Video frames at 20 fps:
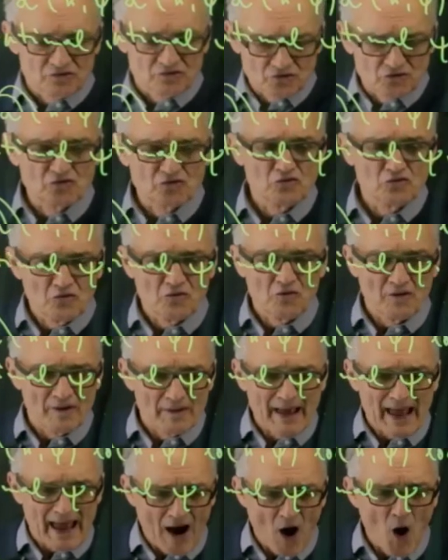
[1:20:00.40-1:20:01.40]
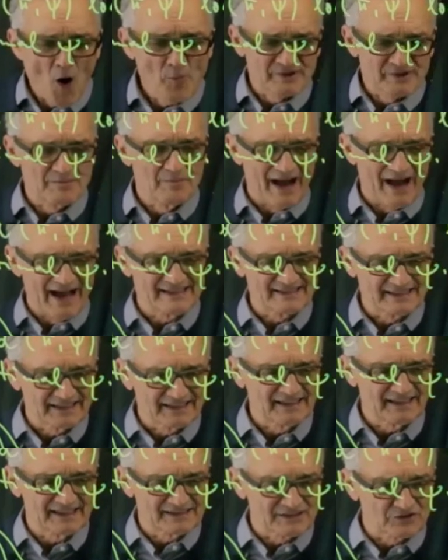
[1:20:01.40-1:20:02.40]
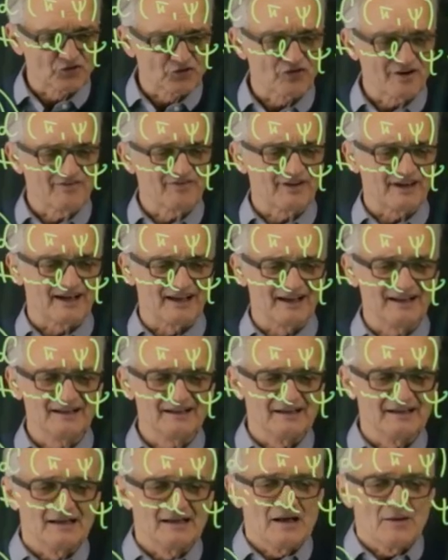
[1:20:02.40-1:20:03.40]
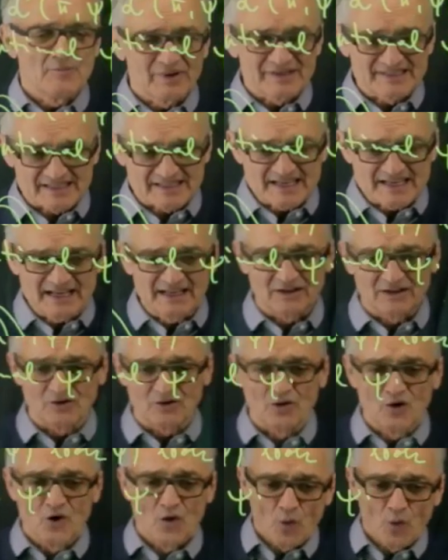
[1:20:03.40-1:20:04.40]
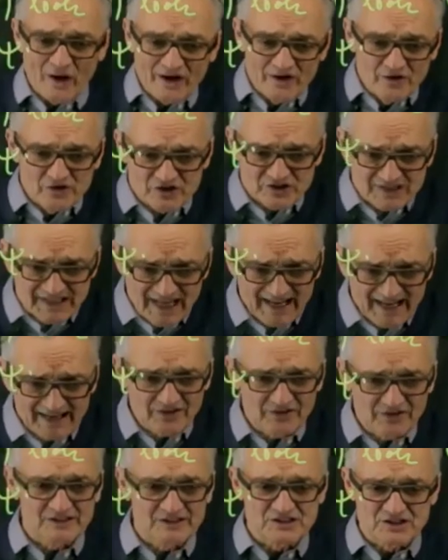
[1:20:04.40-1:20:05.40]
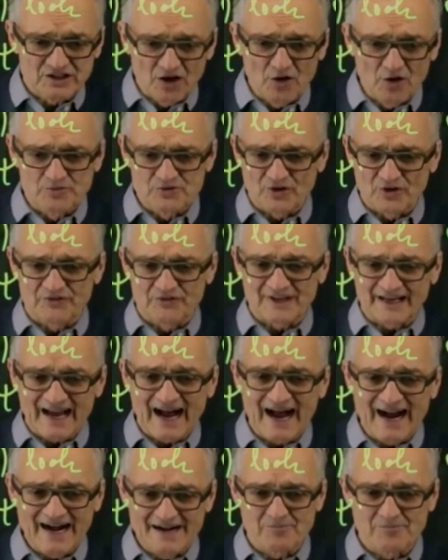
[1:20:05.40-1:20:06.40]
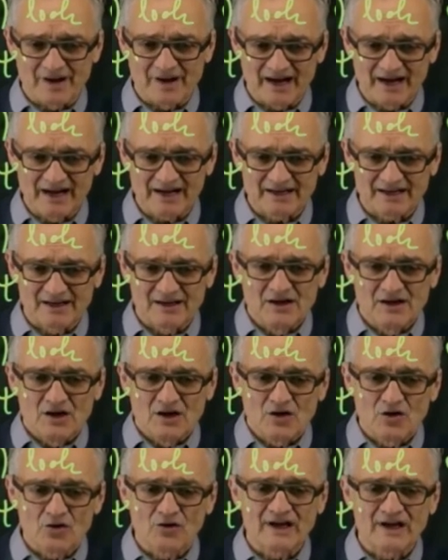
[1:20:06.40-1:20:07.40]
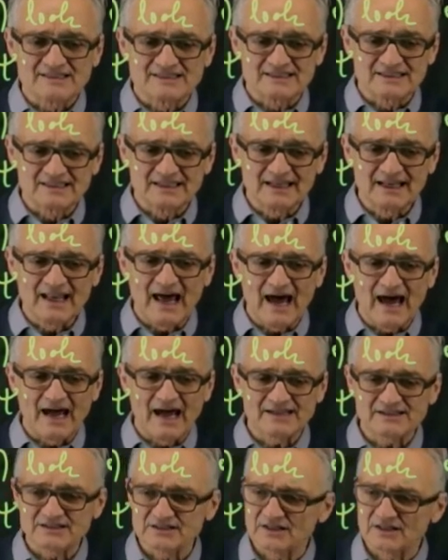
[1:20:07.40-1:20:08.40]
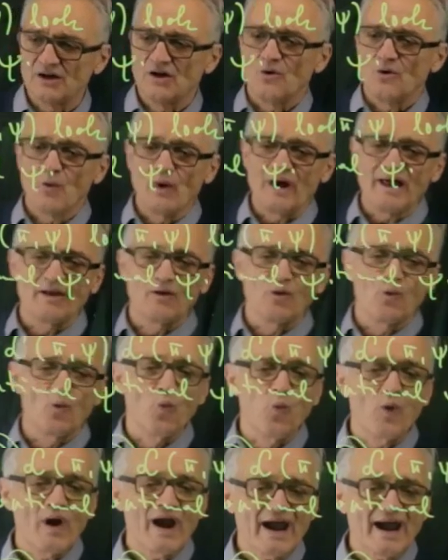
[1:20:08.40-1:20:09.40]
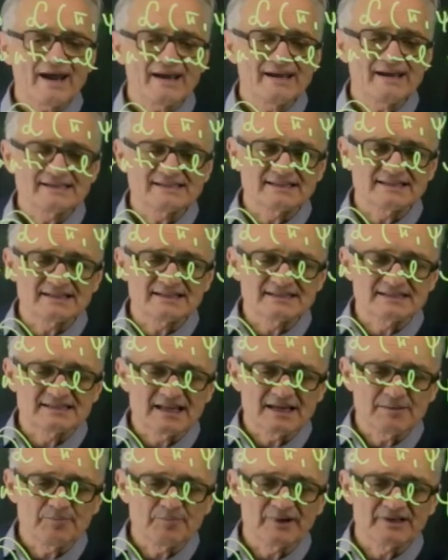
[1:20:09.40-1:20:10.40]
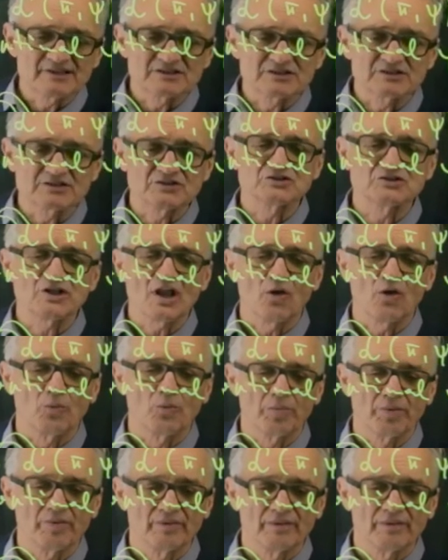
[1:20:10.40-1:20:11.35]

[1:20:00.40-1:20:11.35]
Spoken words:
to optimize it is trivial, but still, when you stand on the slopes of the Kallenberg, you can still ask, well, where is the steepest slope,